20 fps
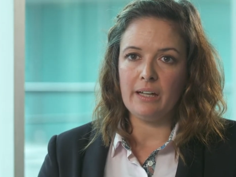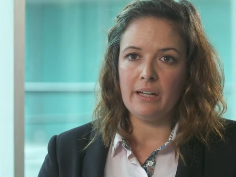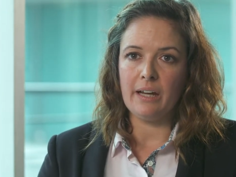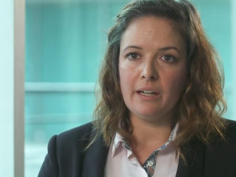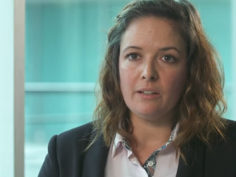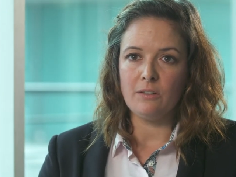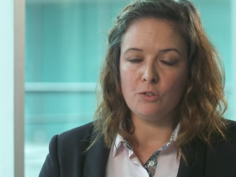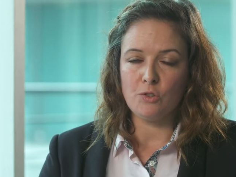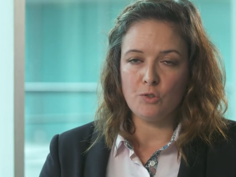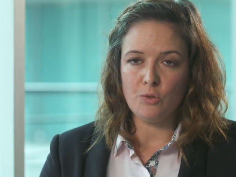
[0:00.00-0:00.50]

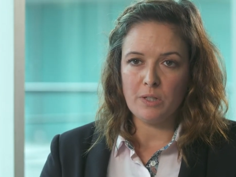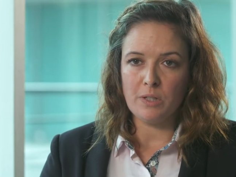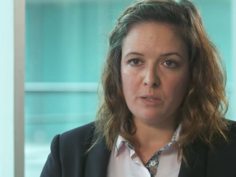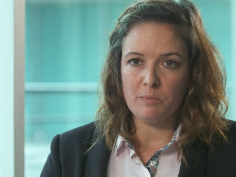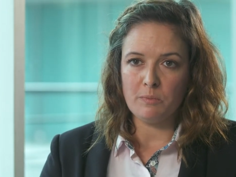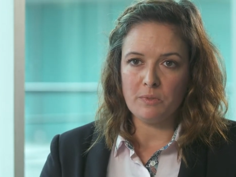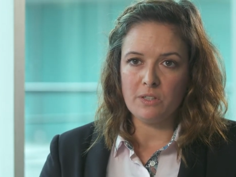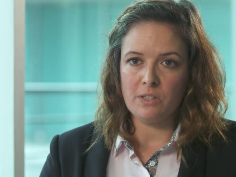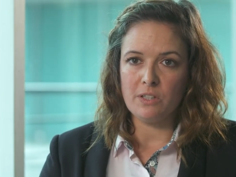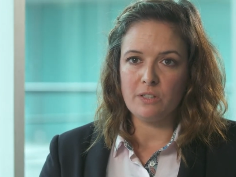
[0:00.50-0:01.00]
guide the
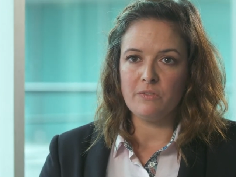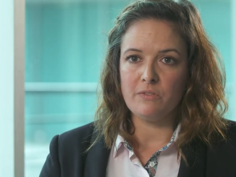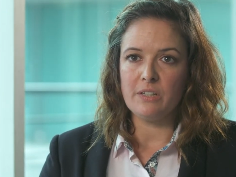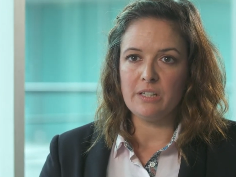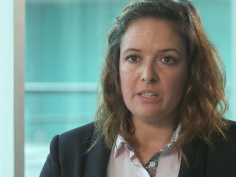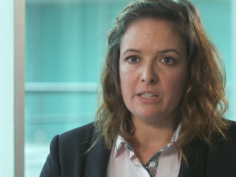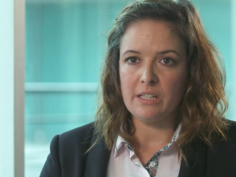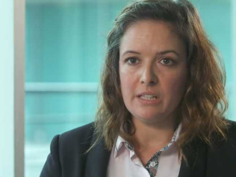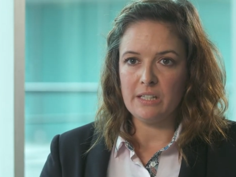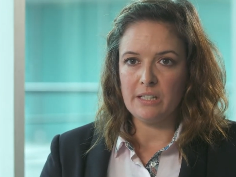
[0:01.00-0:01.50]
treatment of
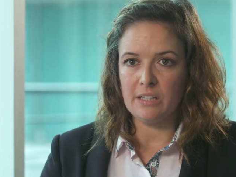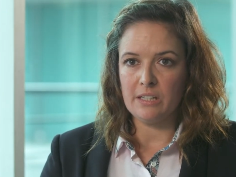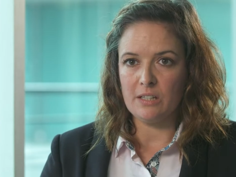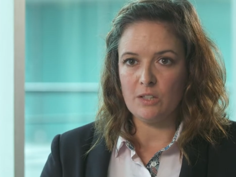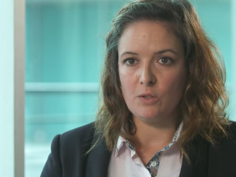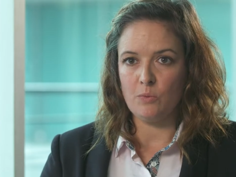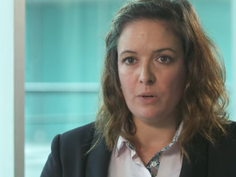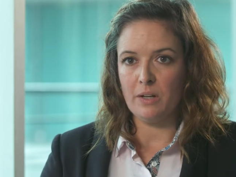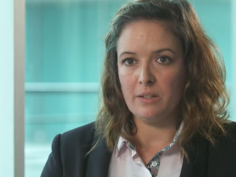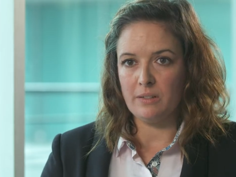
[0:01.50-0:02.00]

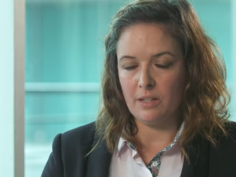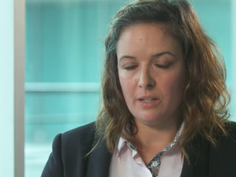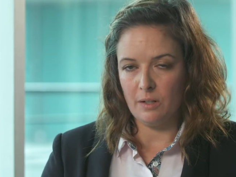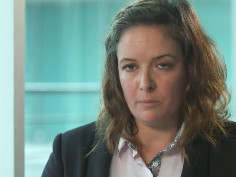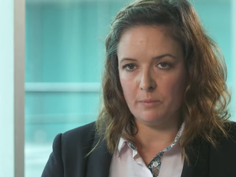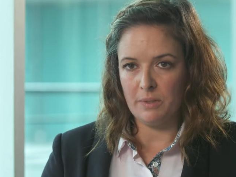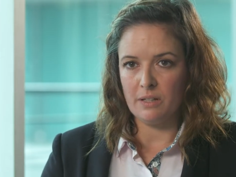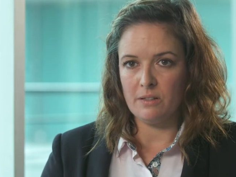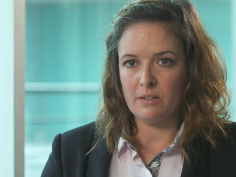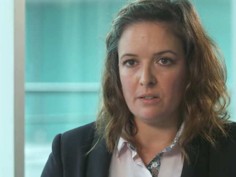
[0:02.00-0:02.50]
diseases where
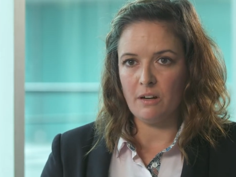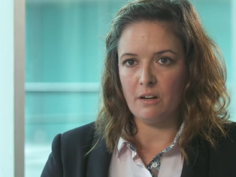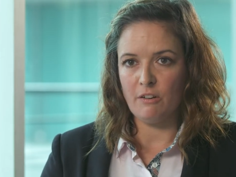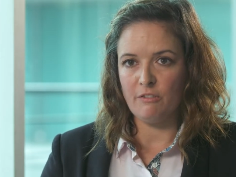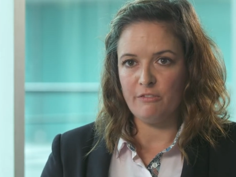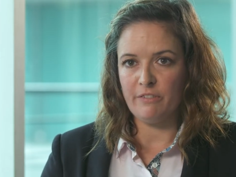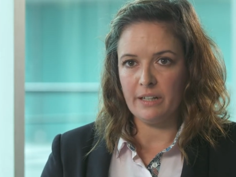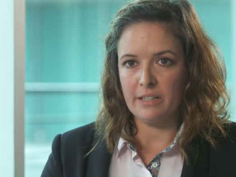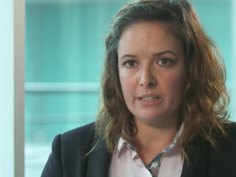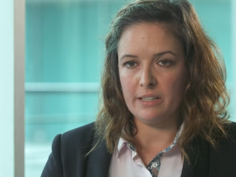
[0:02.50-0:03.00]
telomeres are
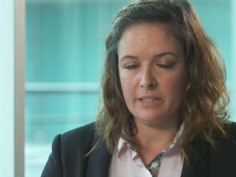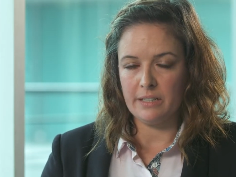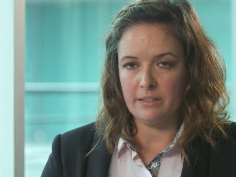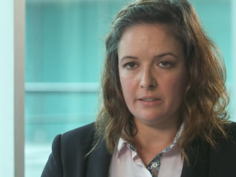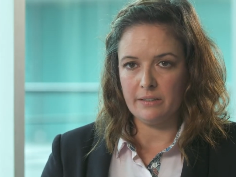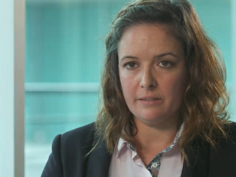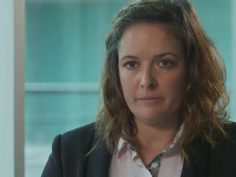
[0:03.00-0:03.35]
affected.